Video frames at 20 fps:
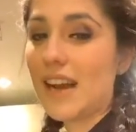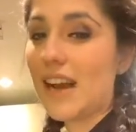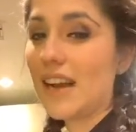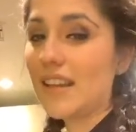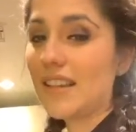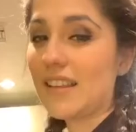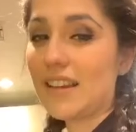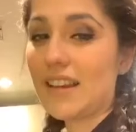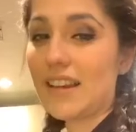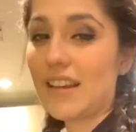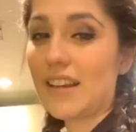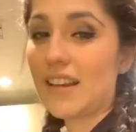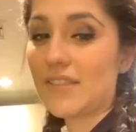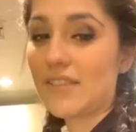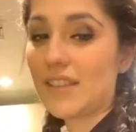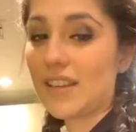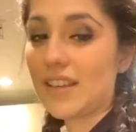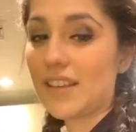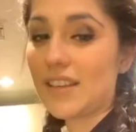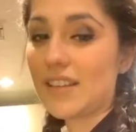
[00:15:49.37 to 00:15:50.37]
I think I
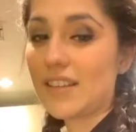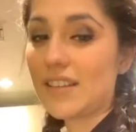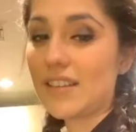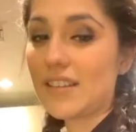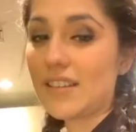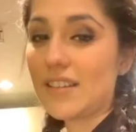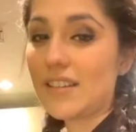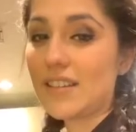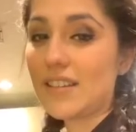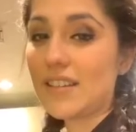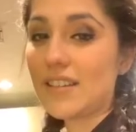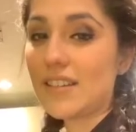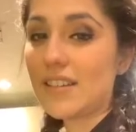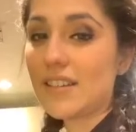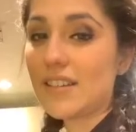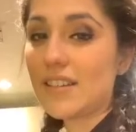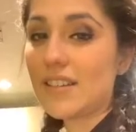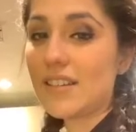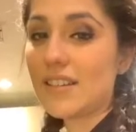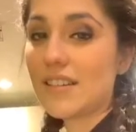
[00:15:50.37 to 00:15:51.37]
have like,
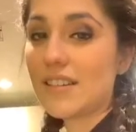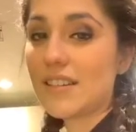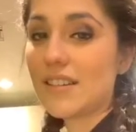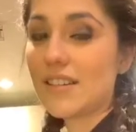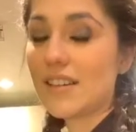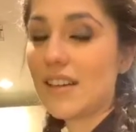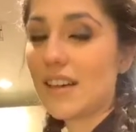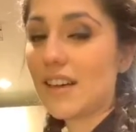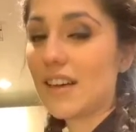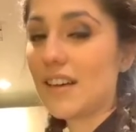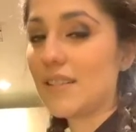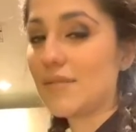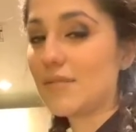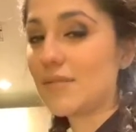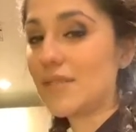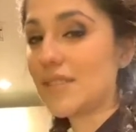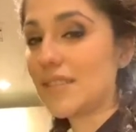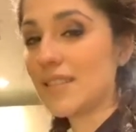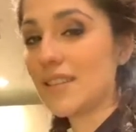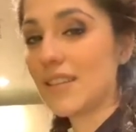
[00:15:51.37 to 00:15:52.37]
yeah,
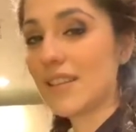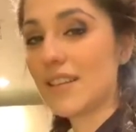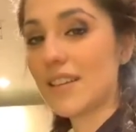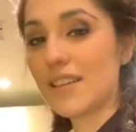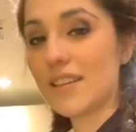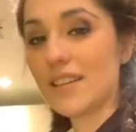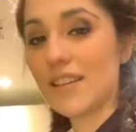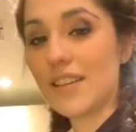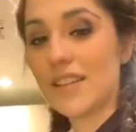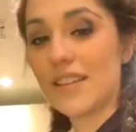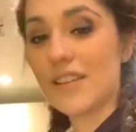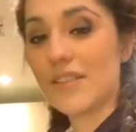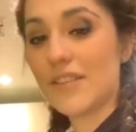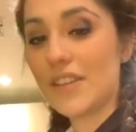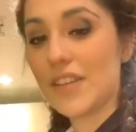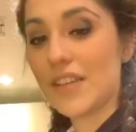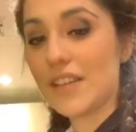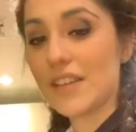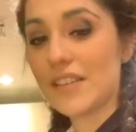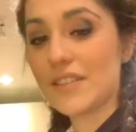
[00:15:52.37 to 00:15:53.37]
just like
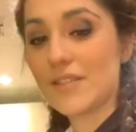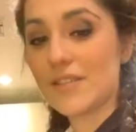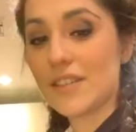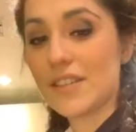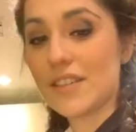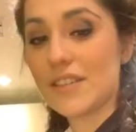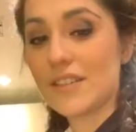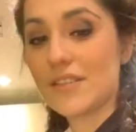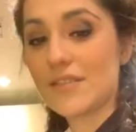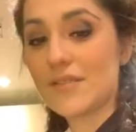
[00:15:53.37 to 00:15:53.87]
loving kids right